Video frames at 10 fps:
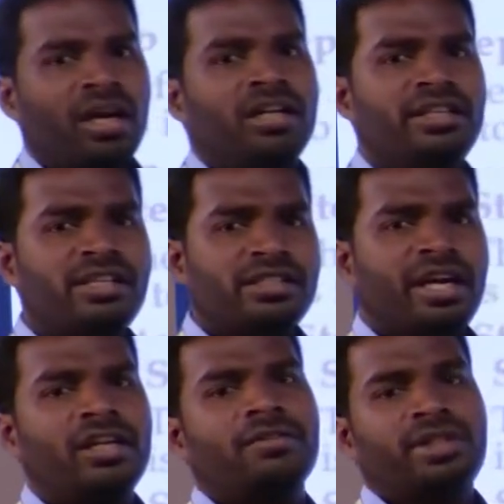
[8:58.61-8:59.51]
These
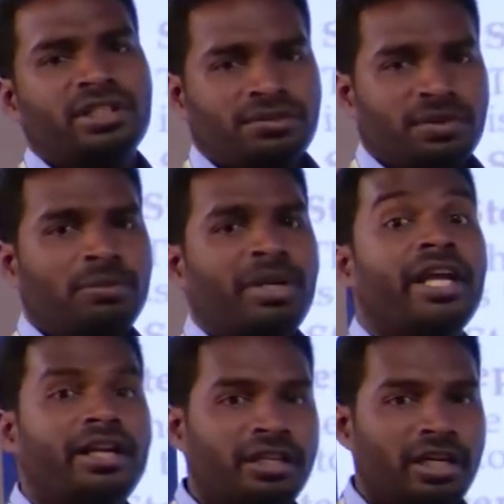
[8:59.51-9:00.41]
kind of things will be
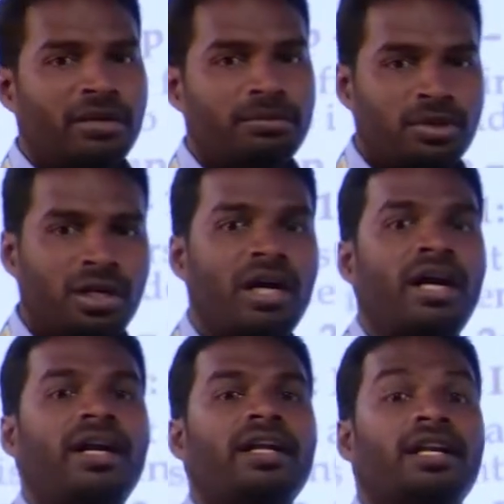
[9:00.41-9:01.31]
income
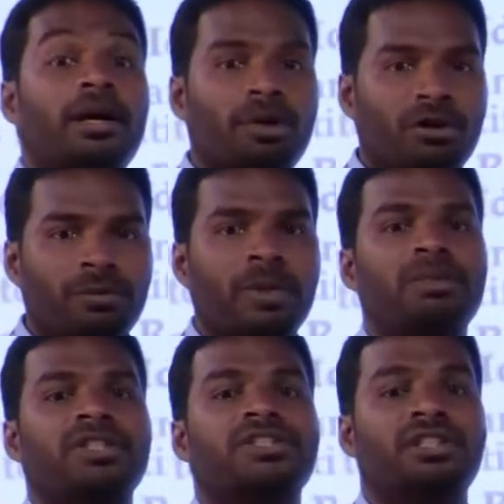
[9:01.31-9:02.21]
and number of
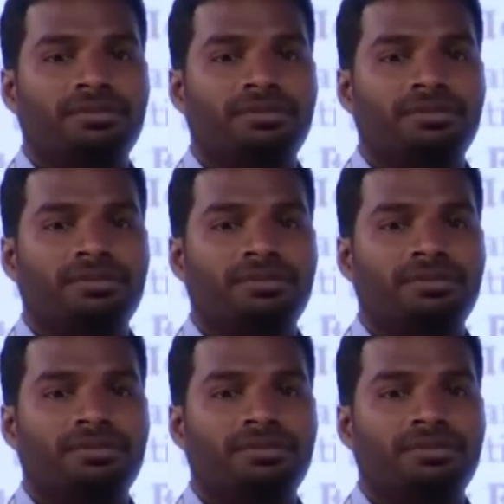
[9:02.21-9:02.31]
members in the